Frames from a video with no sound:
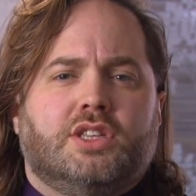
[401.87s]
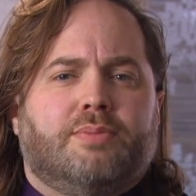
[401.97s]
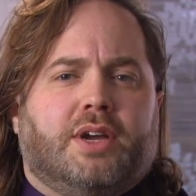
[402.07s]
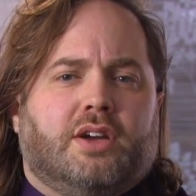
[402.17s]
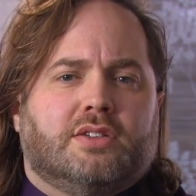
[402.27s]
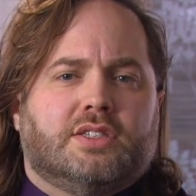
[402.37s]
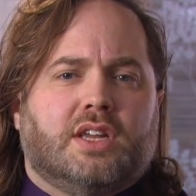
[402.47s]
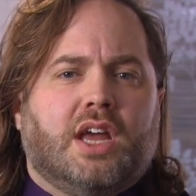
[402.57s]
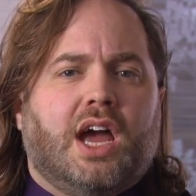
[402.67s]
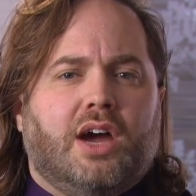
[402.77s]
the parents
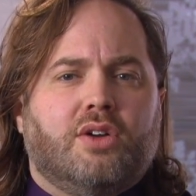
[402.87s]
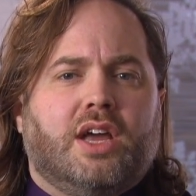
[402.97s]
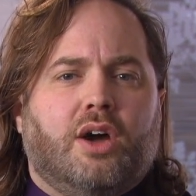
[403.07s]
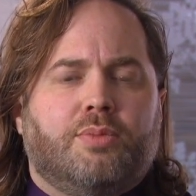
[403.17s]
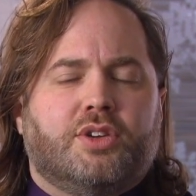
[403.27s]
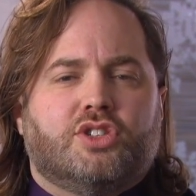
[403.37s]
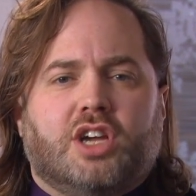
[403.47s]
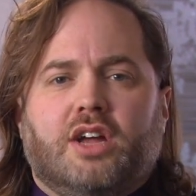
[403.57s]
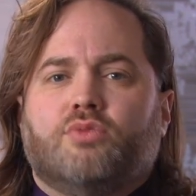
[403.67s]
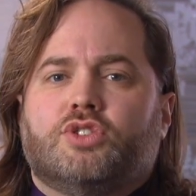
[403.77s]
on how to help their
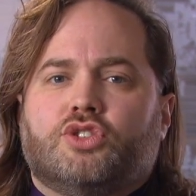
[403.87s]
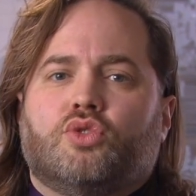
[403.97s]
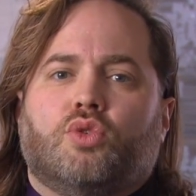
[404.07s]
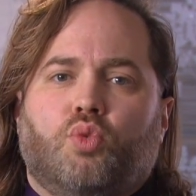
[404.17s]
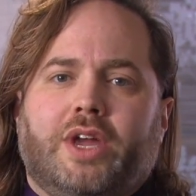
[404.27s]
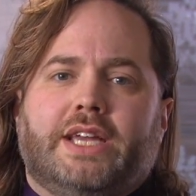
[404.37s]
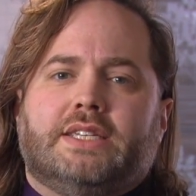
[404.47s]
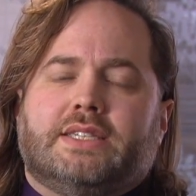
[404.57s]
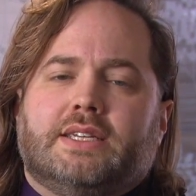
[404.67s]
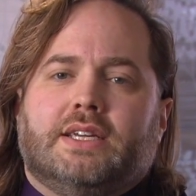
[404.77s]
child restore weight.